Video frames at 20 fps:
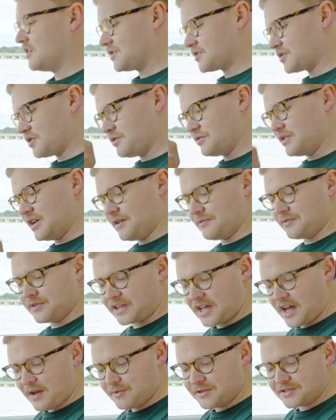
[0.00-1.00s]
So yeah,
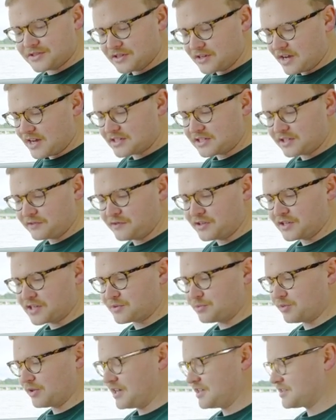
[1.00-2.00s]
the cabin's a nicely
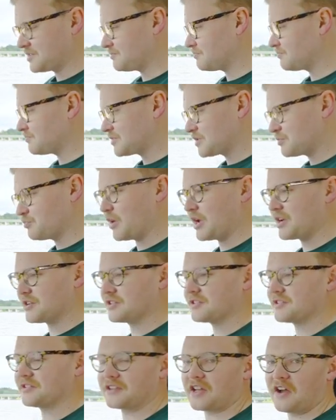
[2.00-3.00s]
finished place,
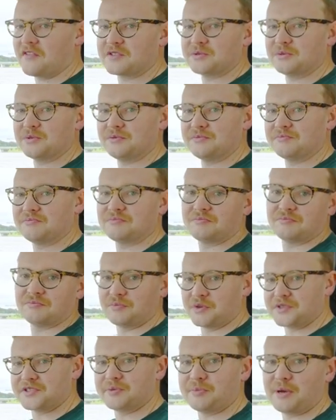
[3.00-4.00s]
spacious and comfortable.
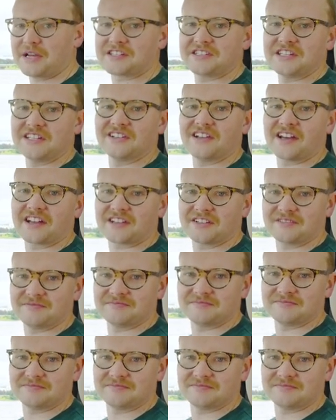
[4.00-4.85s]
What's the backseat like?